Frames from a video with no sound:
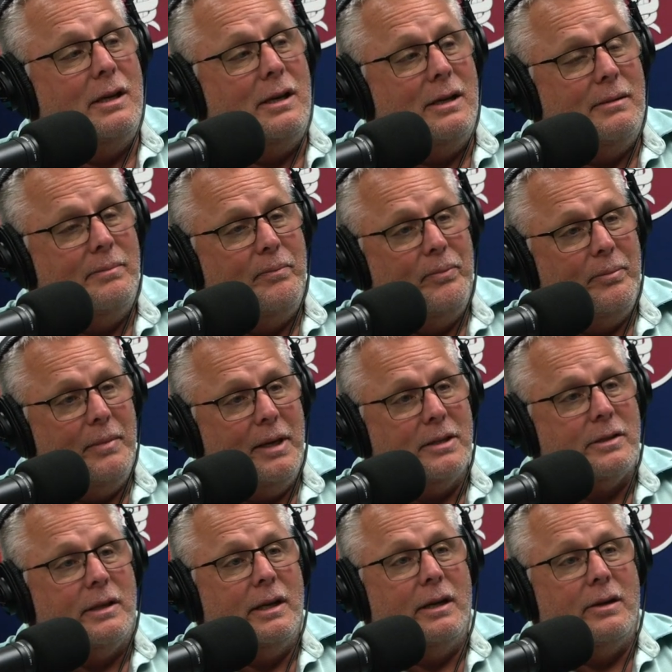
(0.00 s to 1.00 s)
um,
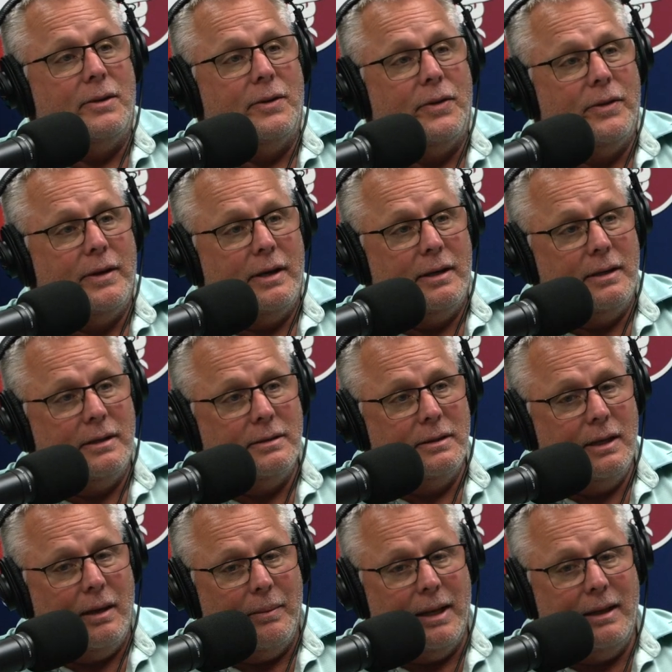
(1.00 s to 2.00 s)
mental health. Uh,
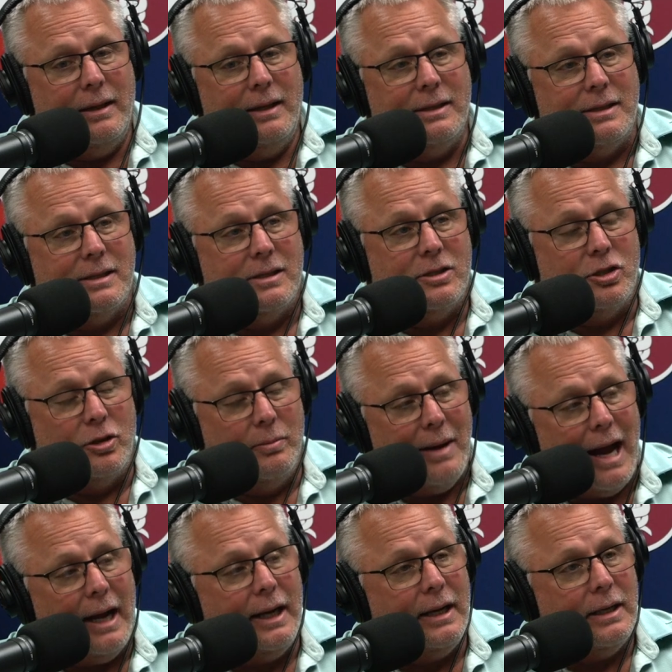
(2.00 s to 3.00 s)
I mean, this is
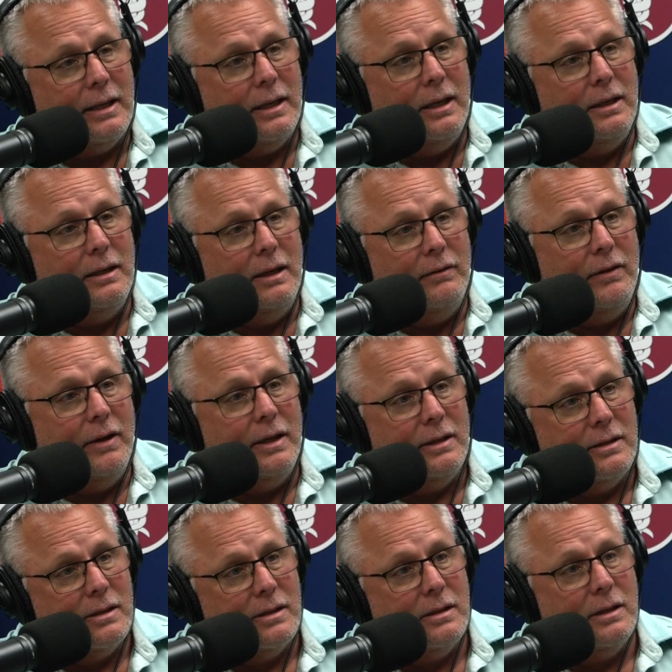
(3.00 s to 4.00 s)
traumatic
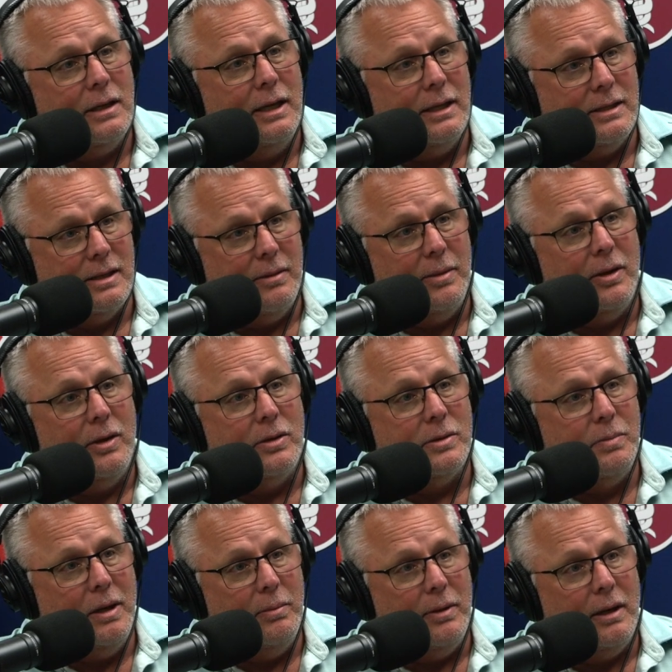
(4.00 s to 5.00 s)
events, get some of those
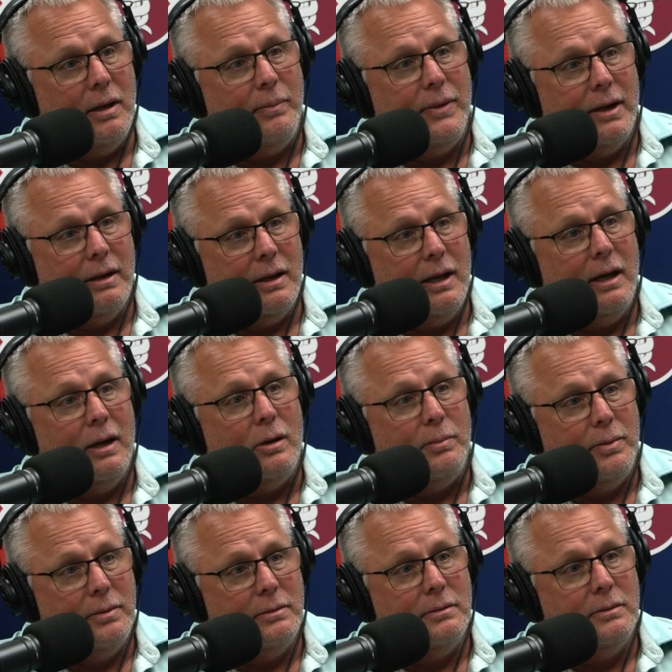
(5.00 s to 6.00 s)
people up there to help,